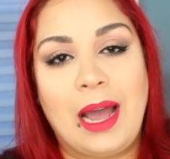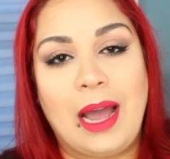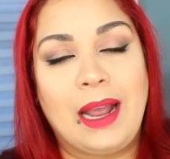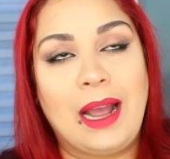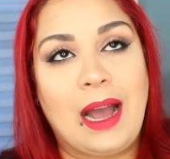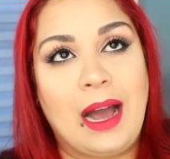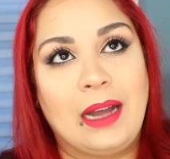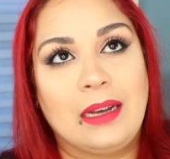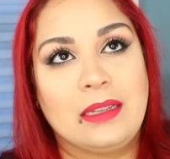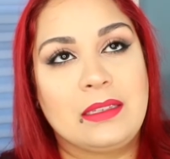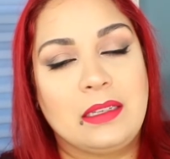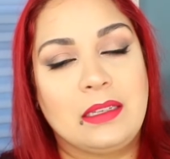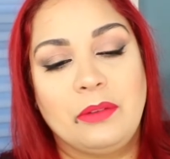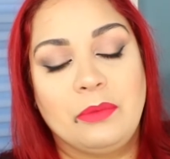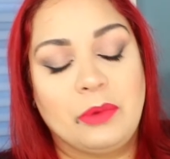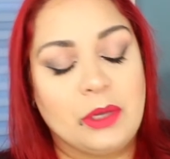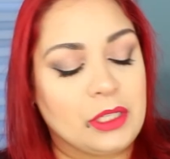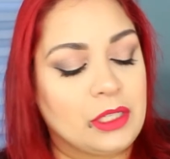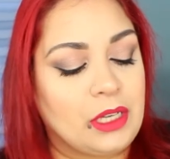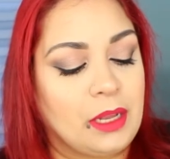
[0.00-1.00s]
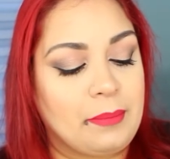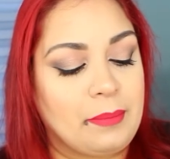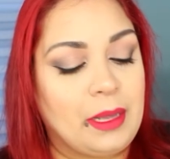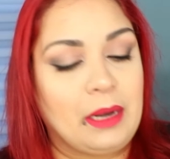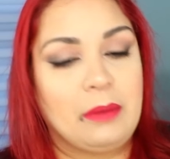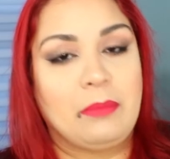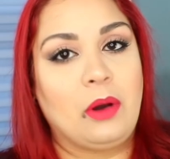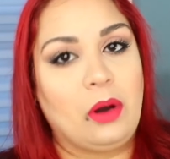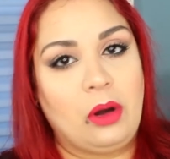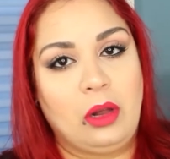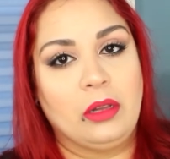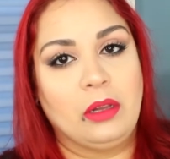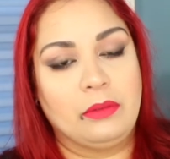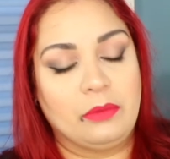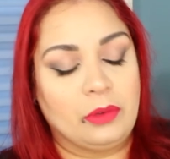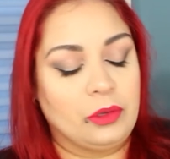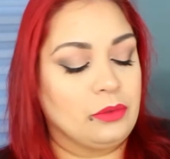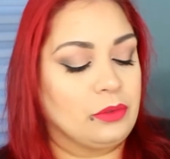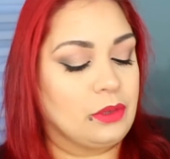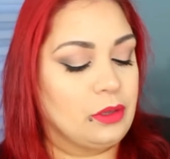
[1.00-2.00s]
I honestly wish they made them all in
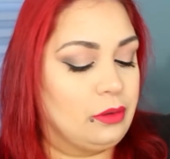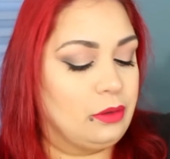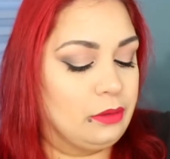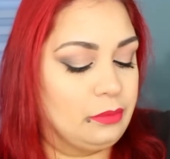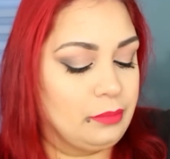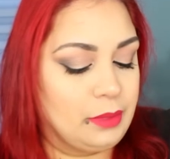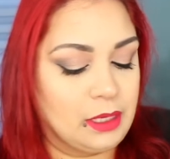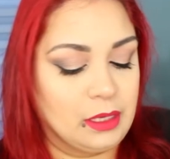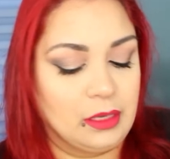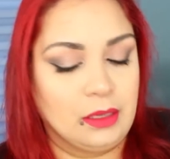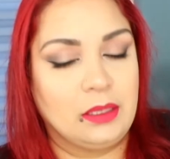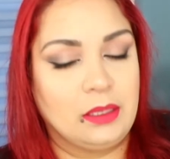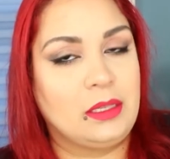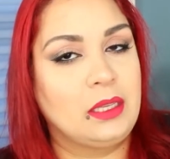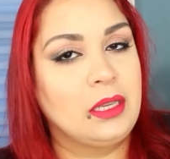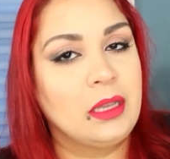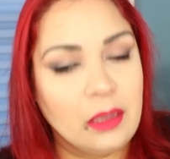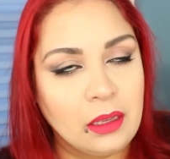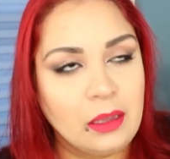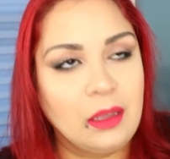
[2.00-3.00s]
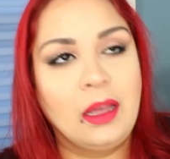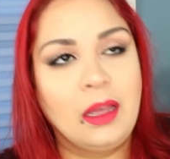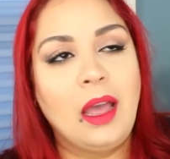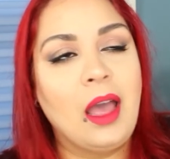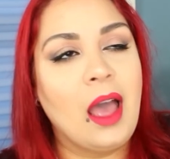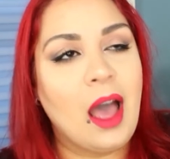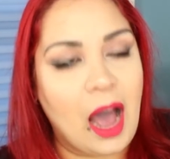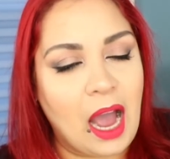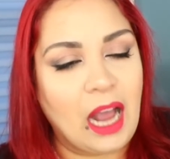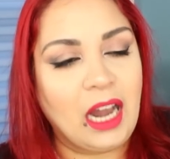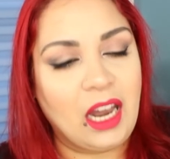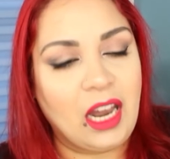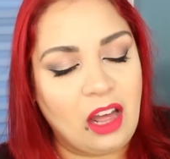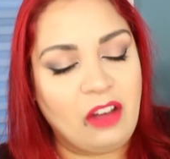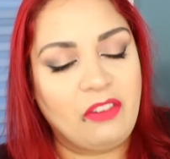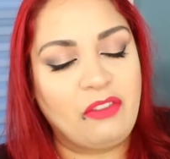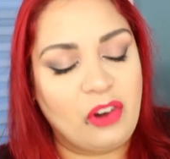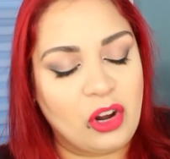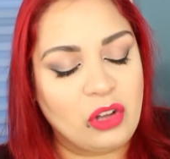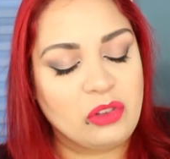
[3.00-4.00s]
rose gold because I
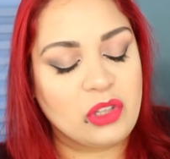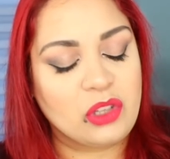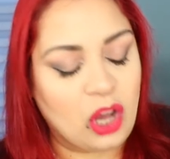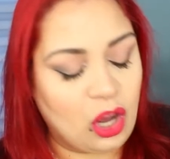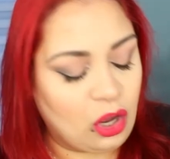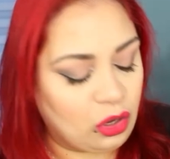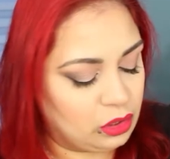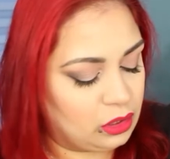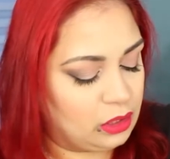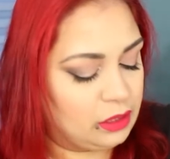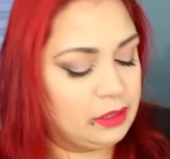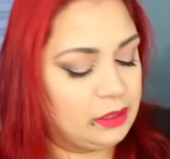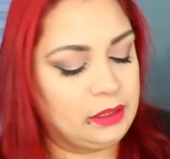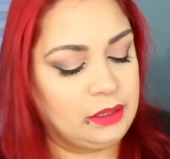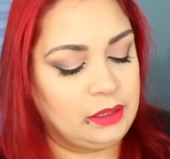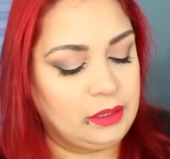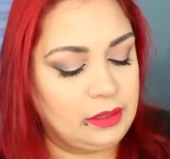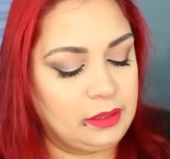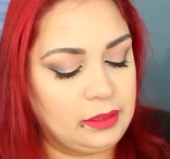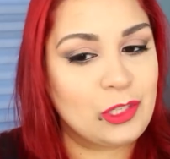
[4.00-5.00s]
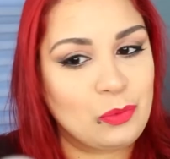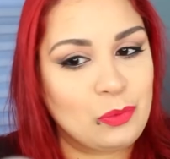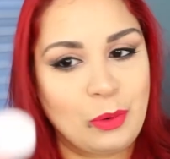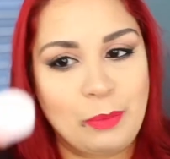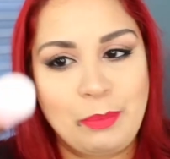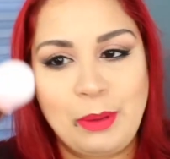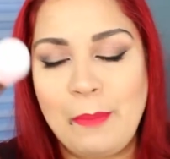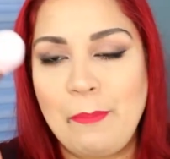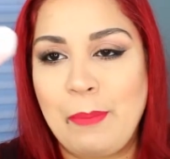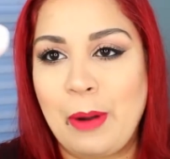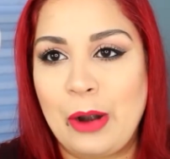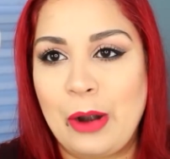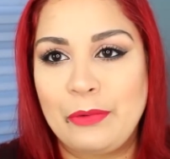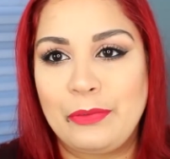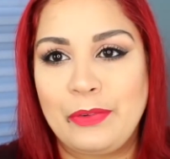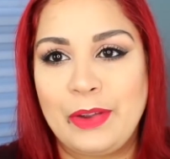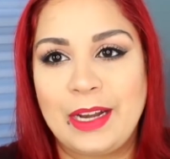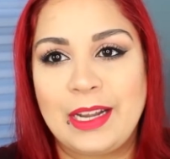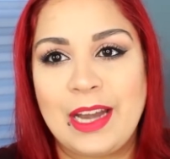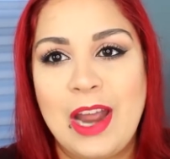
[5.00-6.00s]
love rose gold. This would be
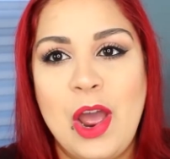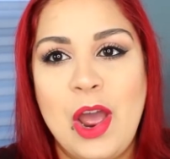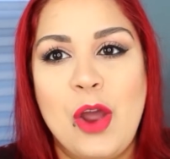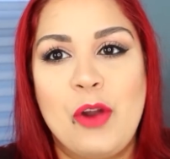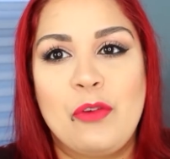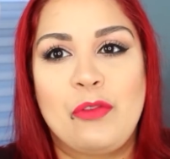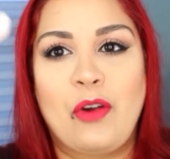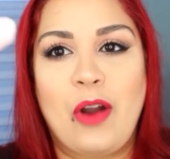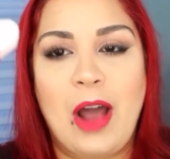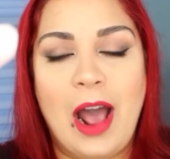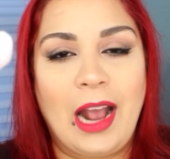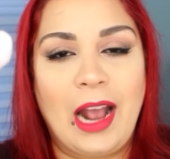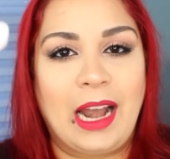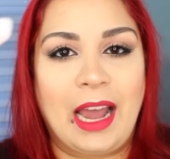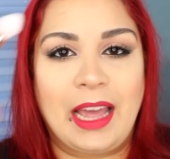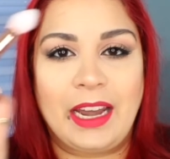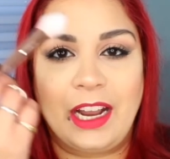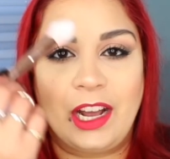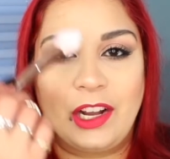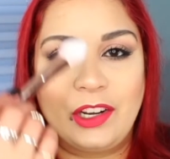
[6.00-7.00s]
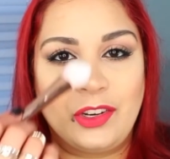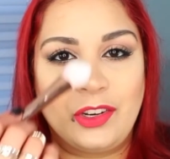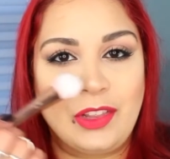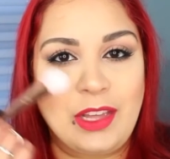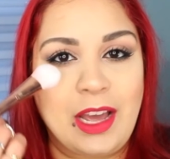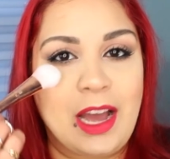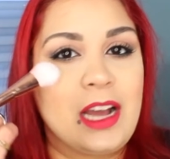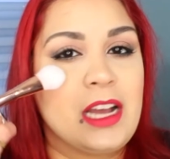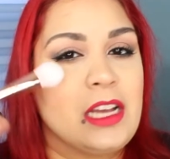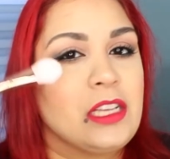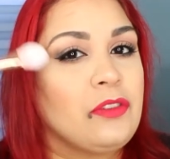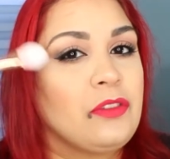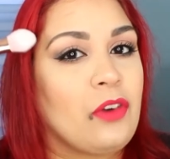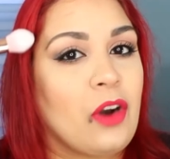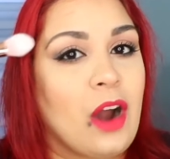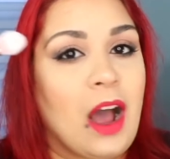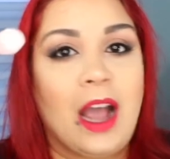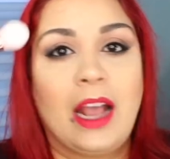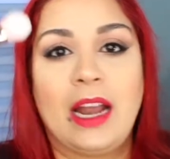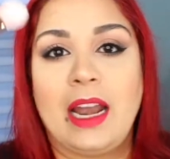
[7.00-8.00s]
perfect for highlighting under the eyes, for
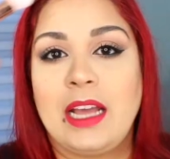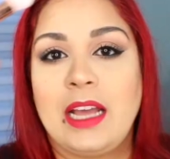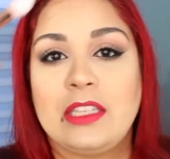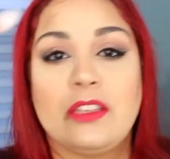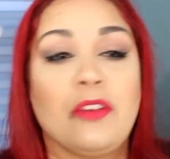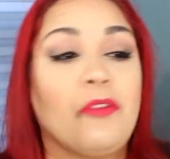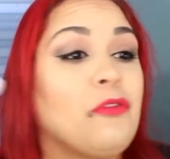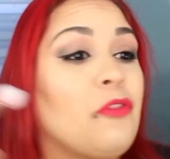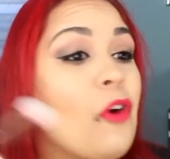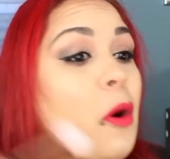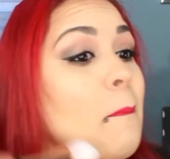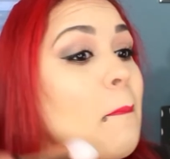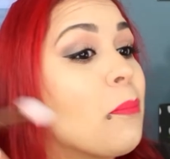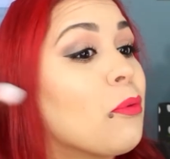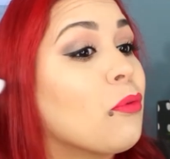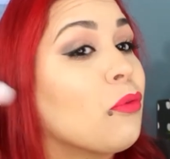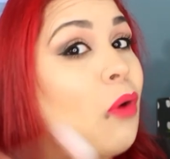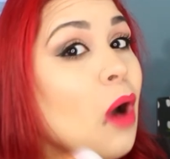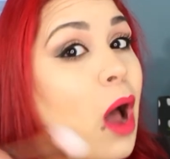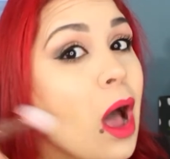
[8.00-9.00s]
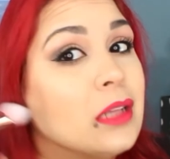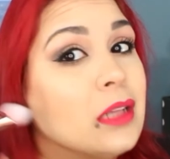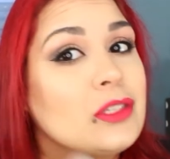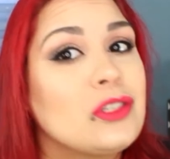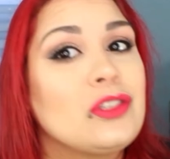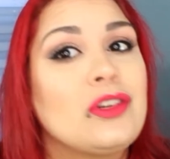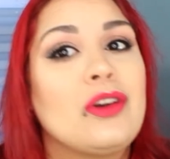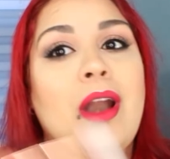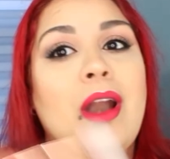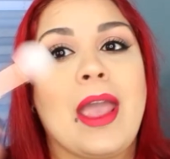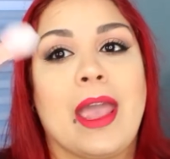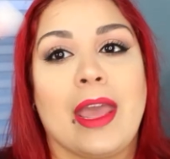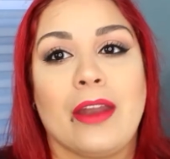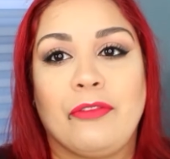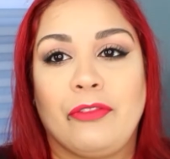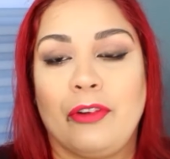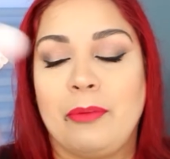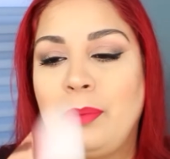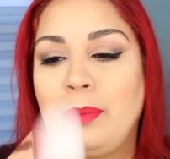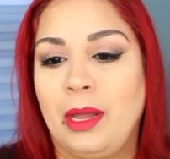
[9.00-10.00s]
highlights, for bronzer, and
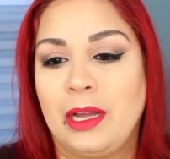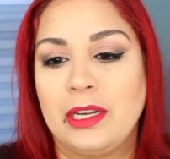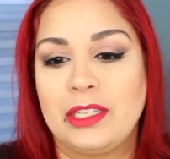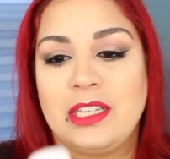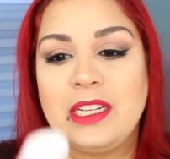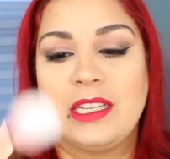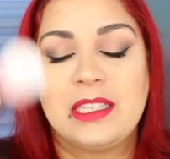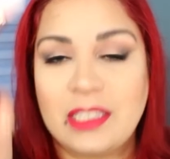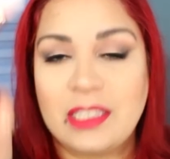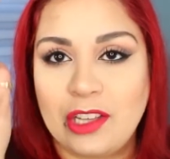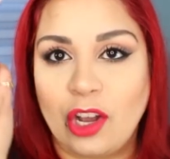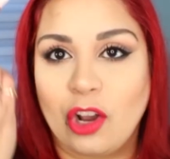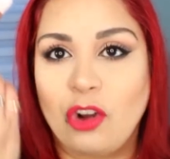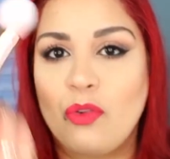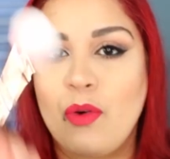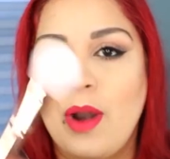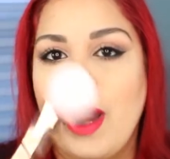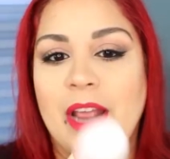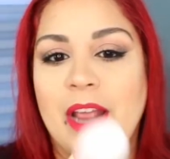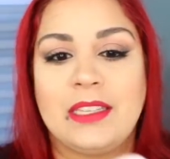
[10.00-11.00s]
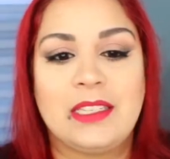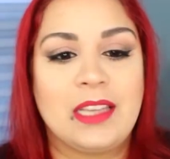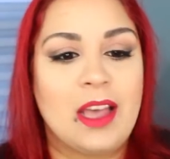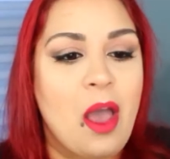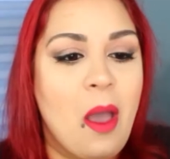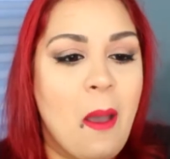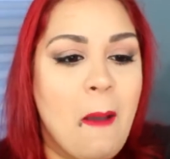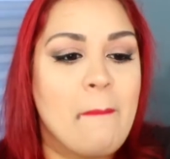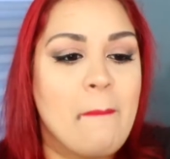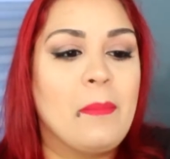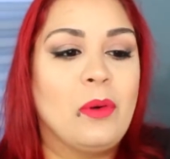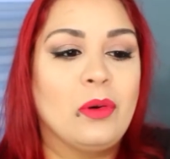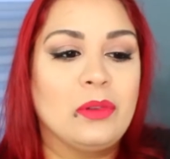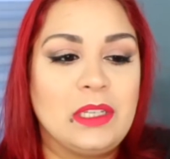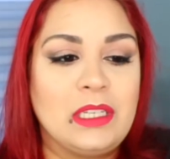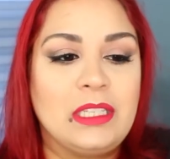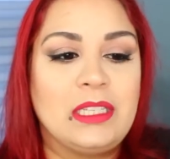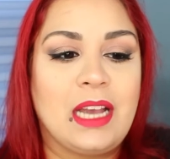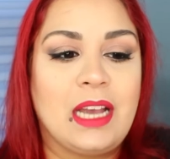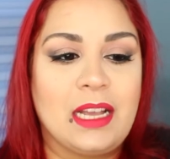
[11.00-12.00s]
for blush. This is a great
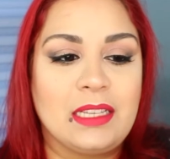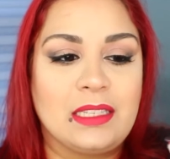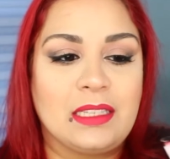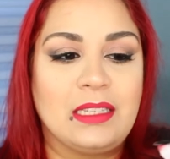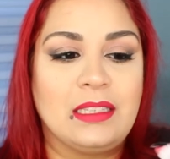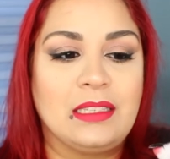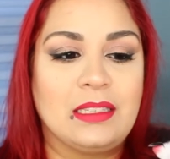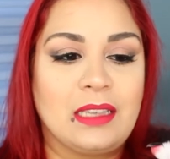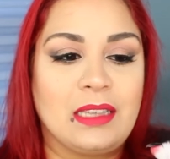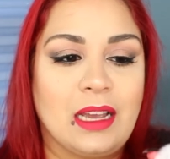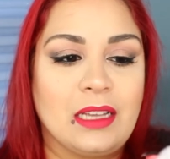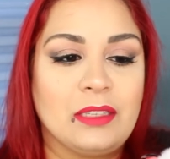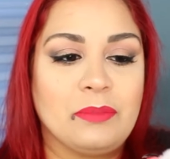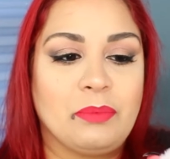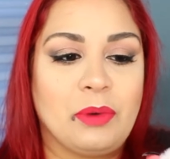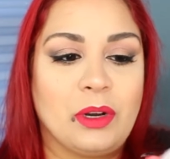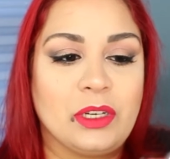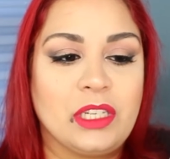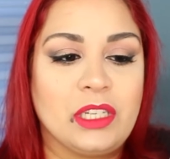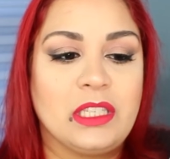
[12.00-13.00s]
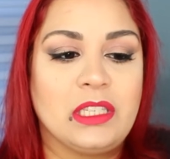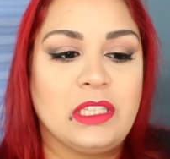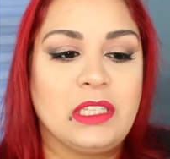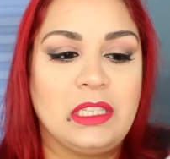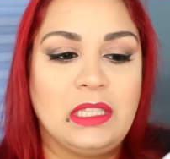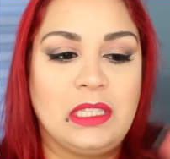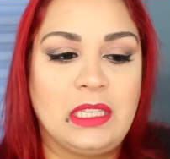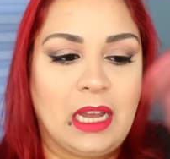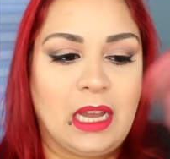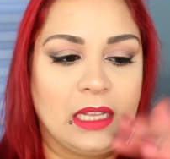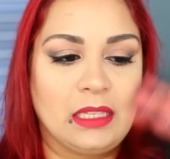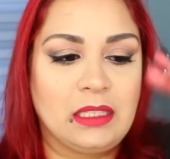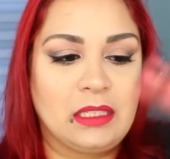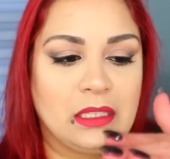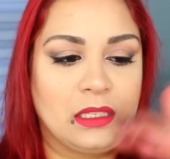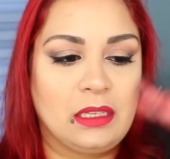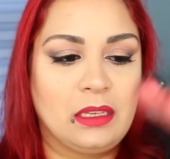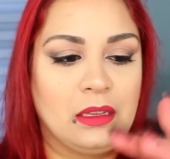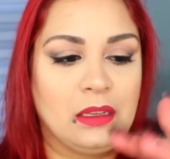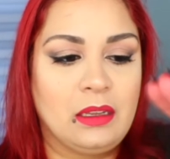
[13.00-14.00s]
multitasking size brush. It's
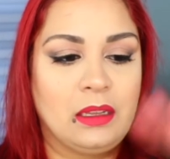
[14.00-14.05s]
dense,